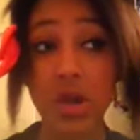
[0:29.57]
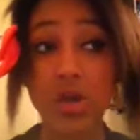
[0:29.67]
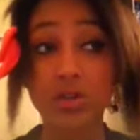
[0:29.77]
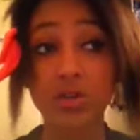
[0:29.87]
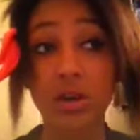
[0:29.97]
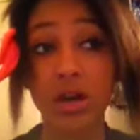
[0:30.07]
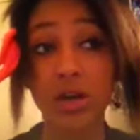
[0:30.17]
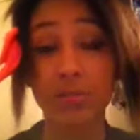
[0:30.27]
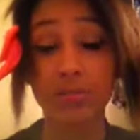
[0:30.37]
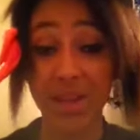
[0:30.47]
So,
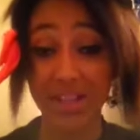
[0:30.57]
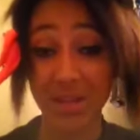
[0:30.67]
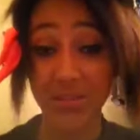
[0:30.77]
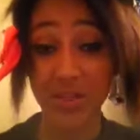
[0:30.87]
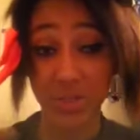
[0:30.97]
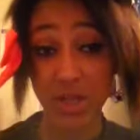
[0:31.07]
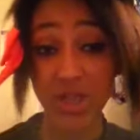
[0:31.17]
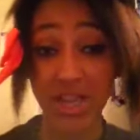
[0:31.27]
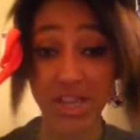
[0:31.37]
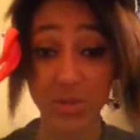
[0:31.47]
my name's
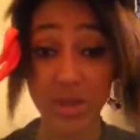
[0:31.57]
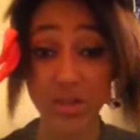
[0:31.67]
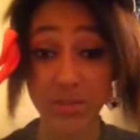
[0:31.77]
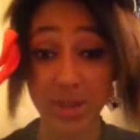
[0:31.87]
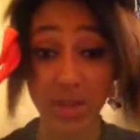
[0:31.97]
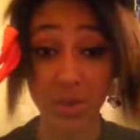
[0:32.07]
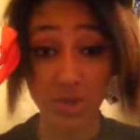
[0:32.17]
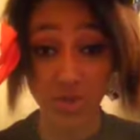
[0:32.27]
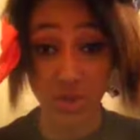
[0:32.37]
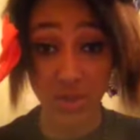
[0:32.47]
LaPr33sha Antw0n Jamaica
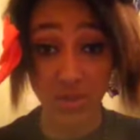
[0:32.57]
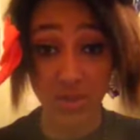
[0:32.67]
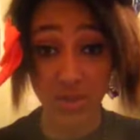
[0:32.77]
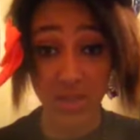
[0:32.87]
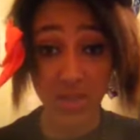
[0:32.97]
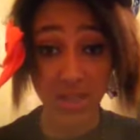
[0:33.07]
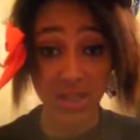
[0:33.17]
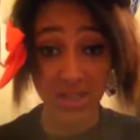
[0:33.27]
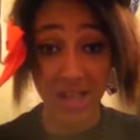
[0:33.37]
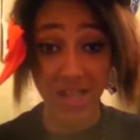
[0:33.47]
Queens Jones.
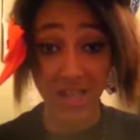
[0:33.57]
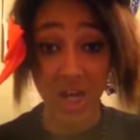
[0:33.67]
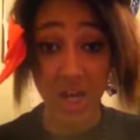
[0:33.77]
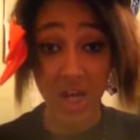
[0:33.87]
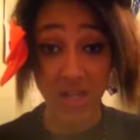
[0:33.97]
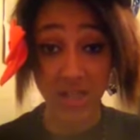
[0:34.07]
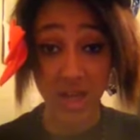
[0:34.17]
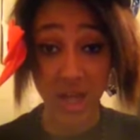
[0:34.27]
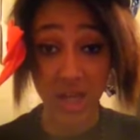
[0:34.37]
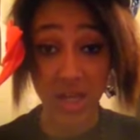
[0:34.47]
Exactly. On the
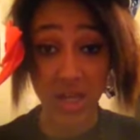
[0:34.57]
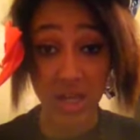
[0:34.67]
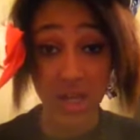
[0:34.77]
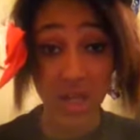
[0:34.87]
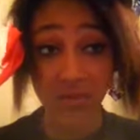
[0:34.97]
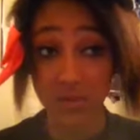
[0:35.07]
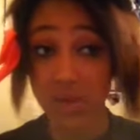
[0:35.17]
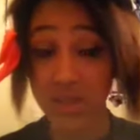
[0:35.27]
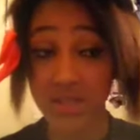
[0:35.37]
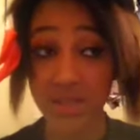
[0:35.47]
dot. If you're
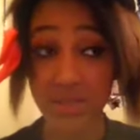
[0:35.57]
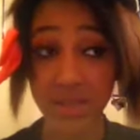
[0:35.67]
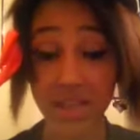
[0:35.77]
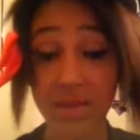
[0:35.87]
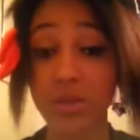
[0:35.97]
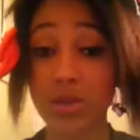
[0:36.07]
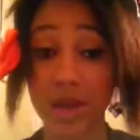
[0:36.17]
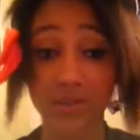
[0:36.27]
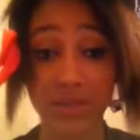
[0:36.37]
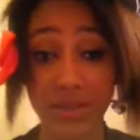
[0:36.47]
gonna say my name, you
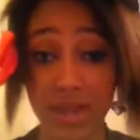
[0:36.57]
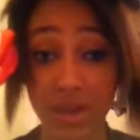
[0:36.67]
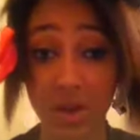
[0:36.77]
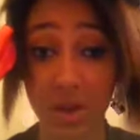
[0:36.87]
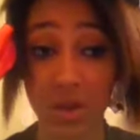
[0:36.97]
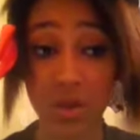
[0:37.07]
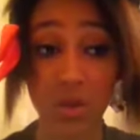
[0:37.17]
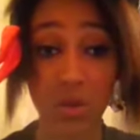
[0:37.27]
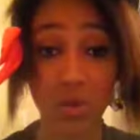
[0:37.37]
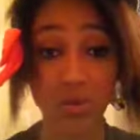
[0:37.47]
have to say it all.
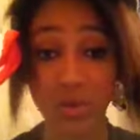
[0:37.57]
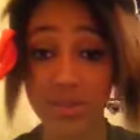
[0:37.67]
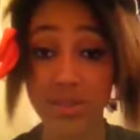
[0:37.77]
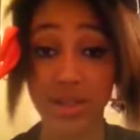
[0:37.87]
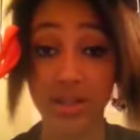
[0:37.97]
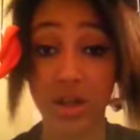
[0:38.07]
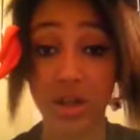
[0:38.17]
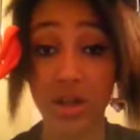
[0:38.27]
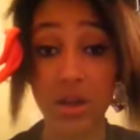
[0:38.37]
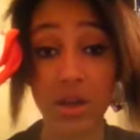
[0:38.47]
Or don't say it at
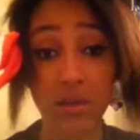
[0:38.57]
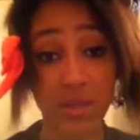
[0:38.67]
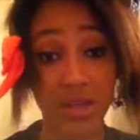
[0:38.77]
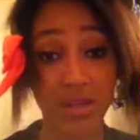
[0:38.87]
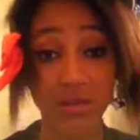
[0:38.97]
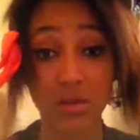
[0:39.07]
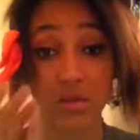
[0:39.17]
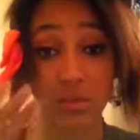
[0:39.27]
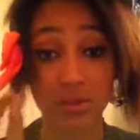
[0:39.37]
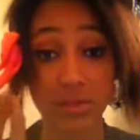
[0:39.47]
all. Because
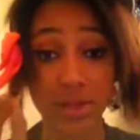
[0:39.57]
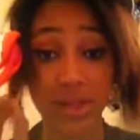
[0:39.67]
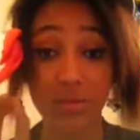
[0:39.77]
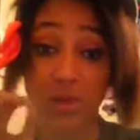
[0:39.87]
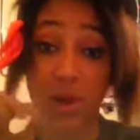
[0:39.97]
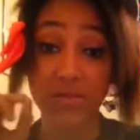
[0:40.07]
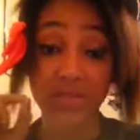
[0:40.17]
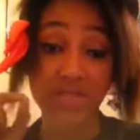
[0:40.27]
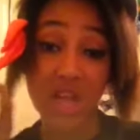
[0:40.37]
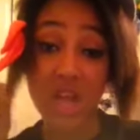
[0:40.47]
with my name, you have to
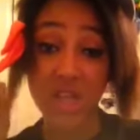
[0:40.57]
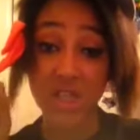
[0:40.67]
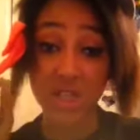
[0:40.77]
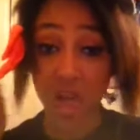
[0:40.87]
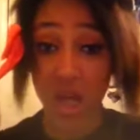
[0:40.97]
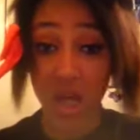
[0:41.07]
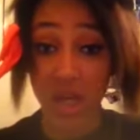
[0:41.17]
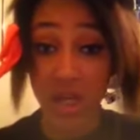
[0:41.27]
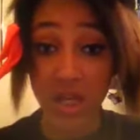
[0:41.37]
say it on the dot.